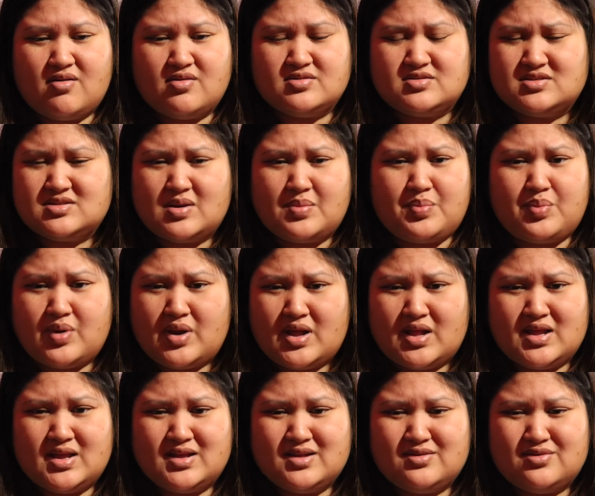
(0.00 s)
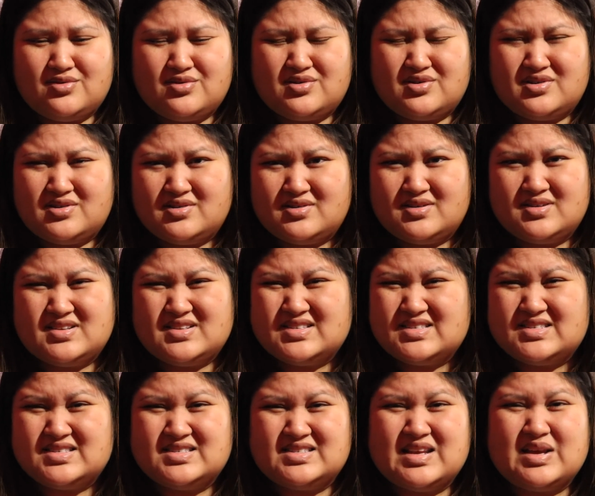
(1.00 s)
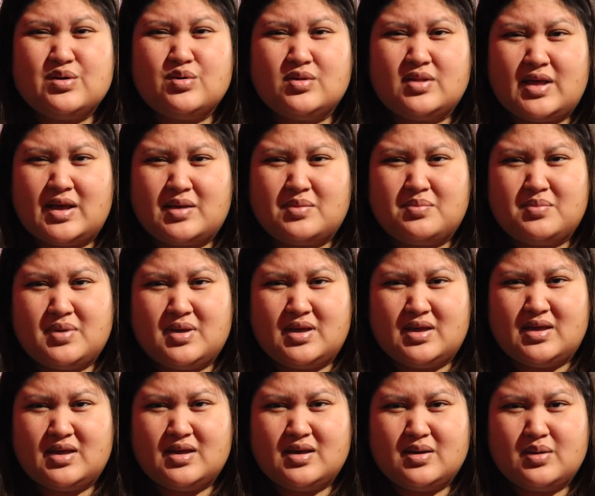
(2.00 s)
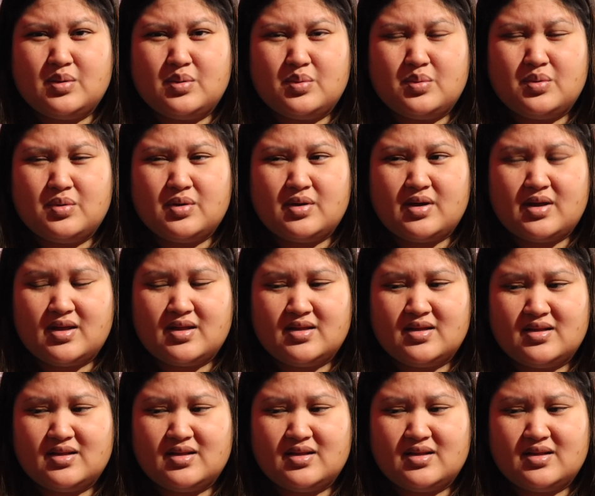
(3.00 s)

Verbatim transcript: separated, or single like me, and